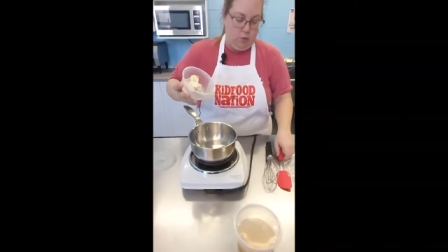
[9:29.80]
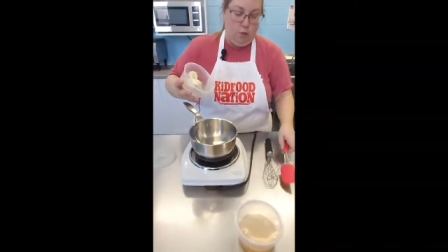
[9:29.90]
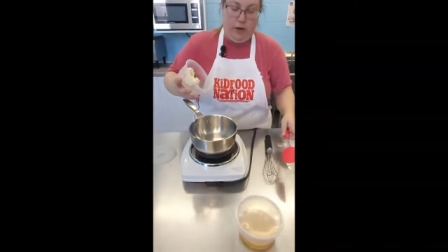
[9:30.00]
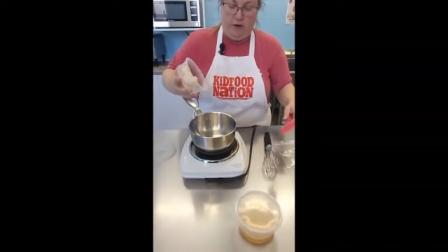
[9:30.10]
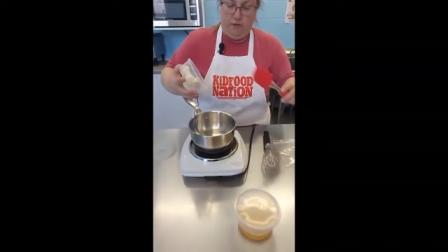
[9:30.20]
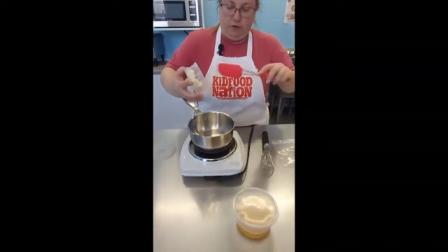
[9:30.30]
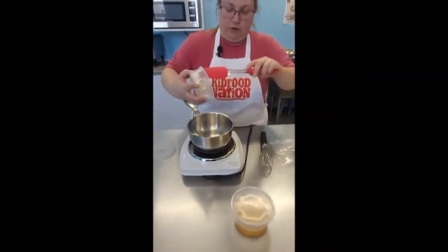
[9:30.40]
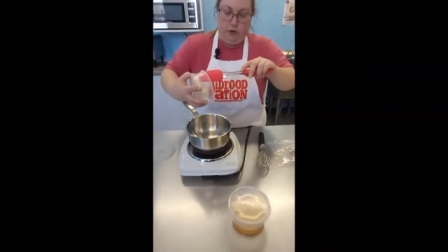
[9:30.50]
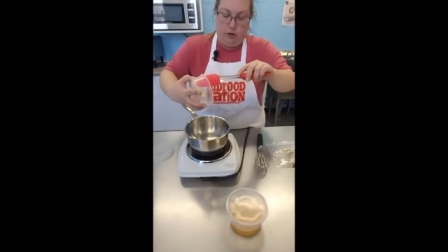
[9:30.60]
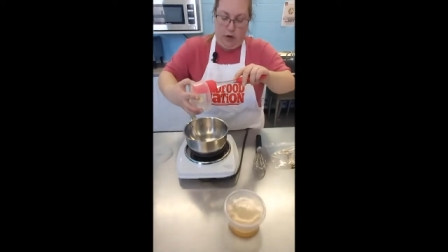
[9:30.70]
whatever
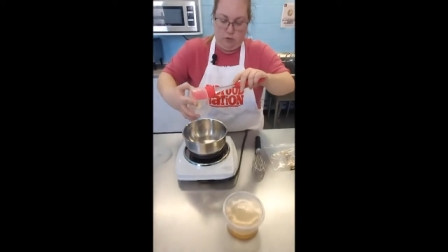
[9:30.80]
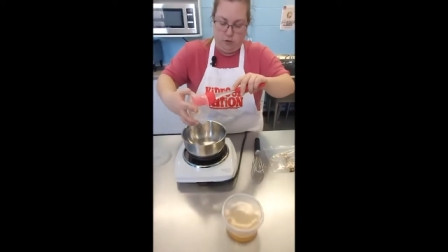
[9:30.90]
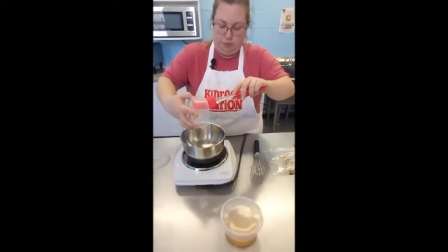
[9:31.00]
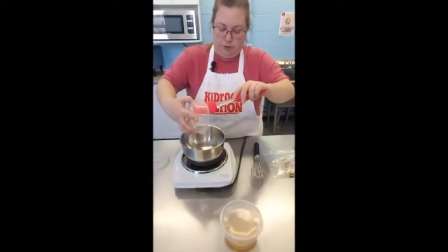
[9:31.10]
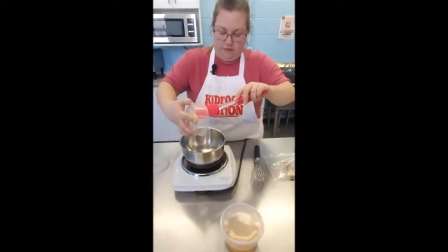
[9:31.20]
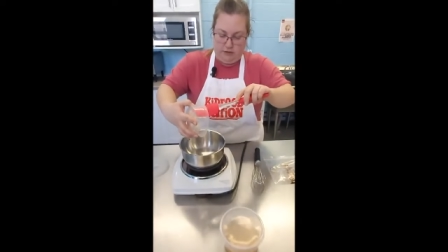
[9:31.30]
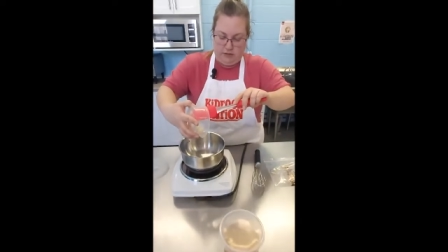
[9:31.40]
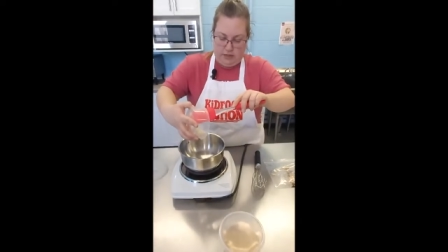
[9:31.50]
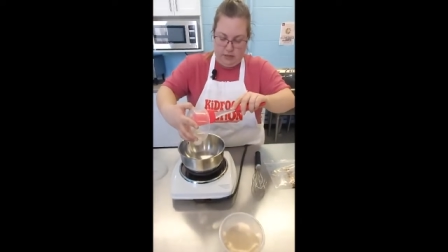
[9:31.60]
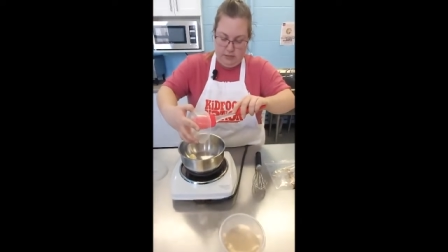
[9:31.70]
your household
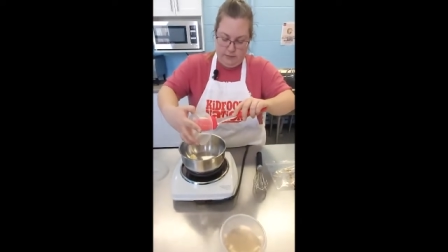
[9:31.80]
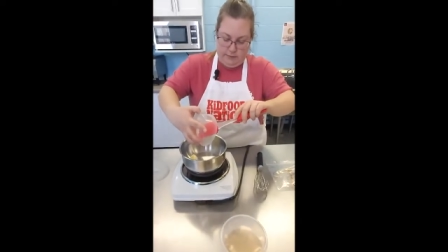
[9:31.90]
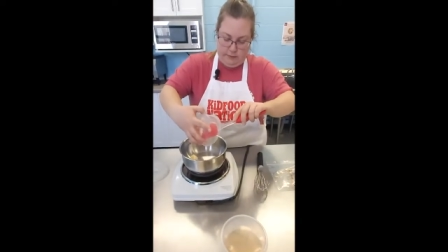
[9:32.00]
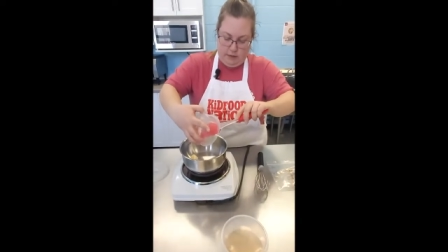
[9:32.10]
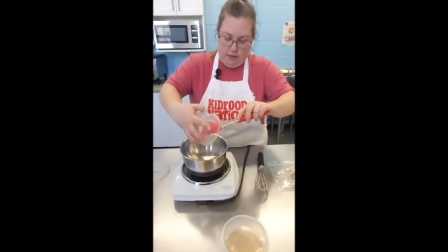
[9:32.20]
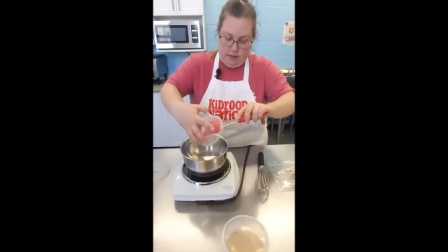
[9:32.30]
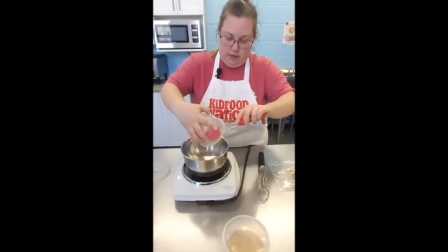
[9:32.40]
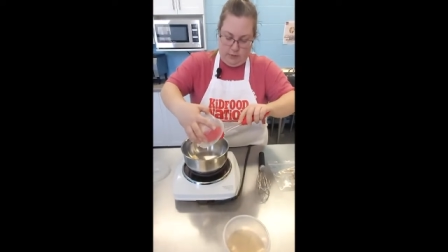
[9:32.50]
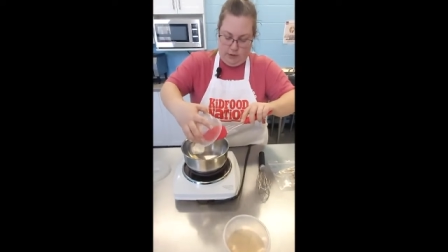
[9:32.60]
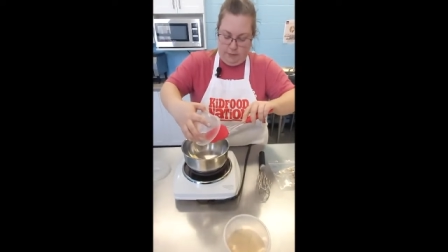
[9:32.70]
preference is.
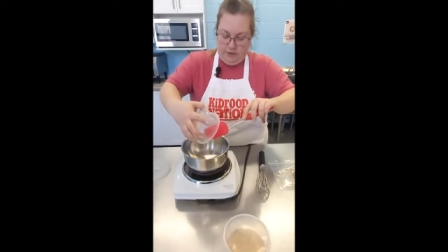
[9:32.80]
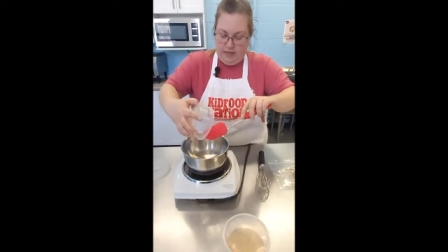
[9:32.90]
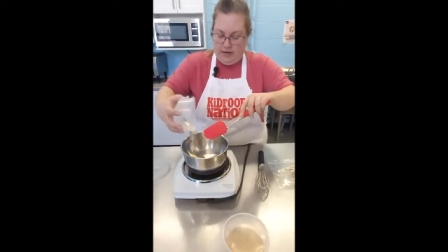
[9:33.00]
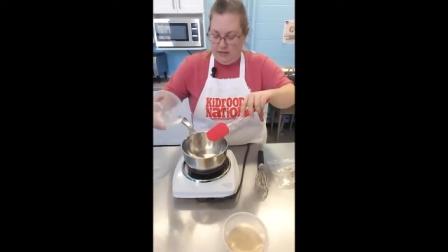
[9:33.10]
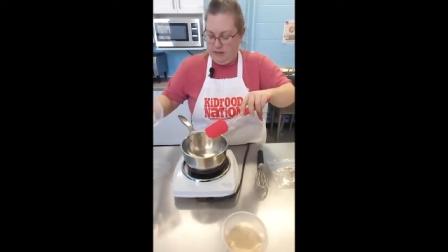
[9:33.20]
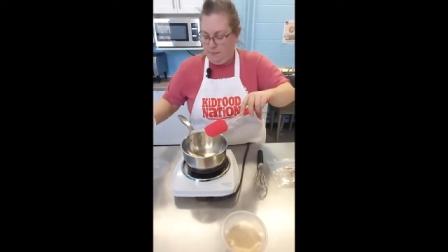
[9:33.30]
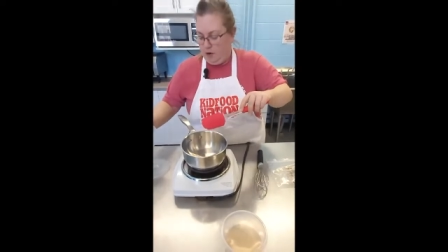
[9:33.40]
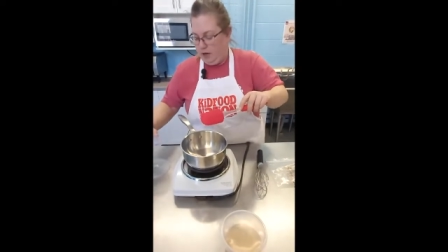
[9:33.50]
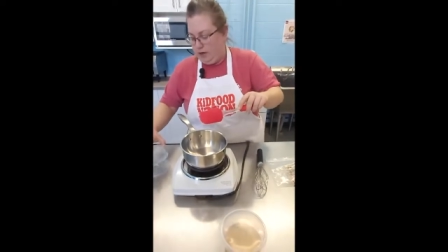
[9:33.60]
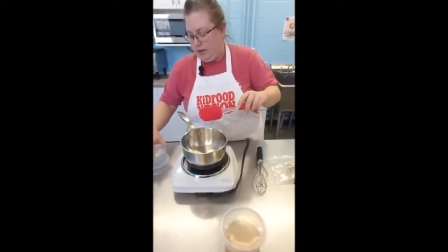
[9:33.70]
I'm gonna put that in the pot